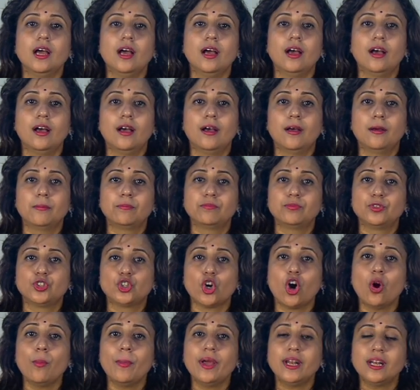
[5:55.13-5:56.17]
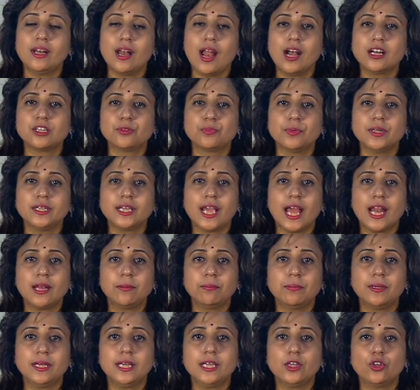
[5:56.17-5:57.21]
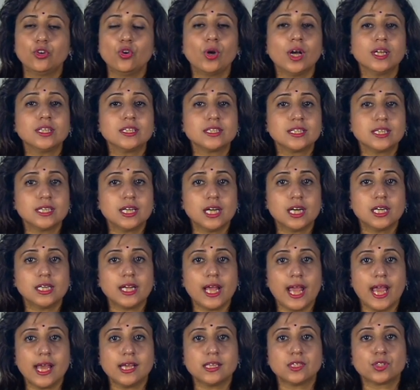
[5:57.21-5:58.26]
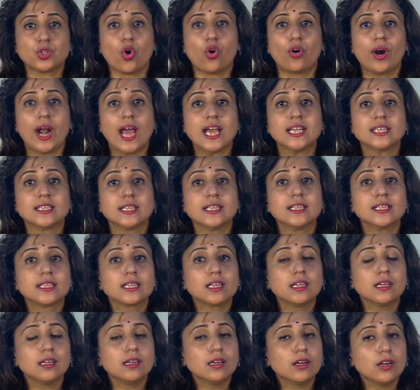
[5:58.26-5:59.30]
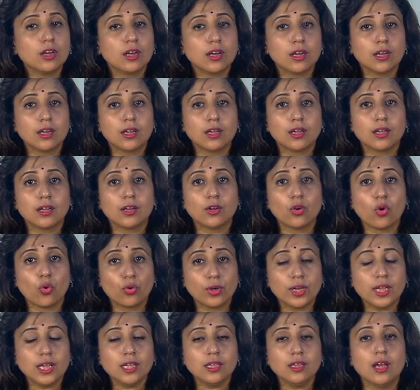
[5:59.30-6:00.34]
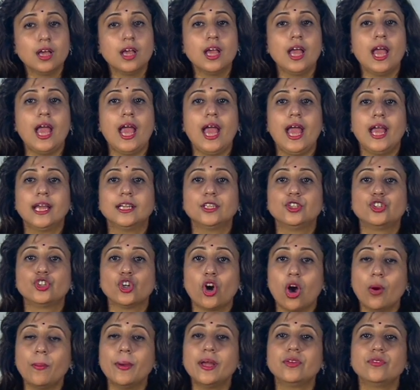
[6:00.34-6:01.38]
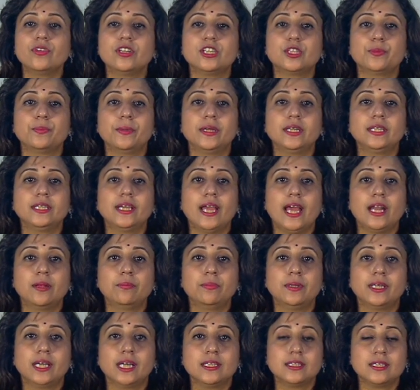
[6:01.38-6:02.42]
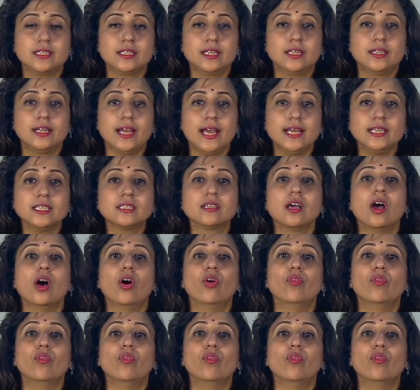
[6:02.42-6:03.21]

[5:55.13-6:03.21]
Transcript: uh, job enlargement can be you know, considered as horizontal uh, loading and job enrichment can be considered as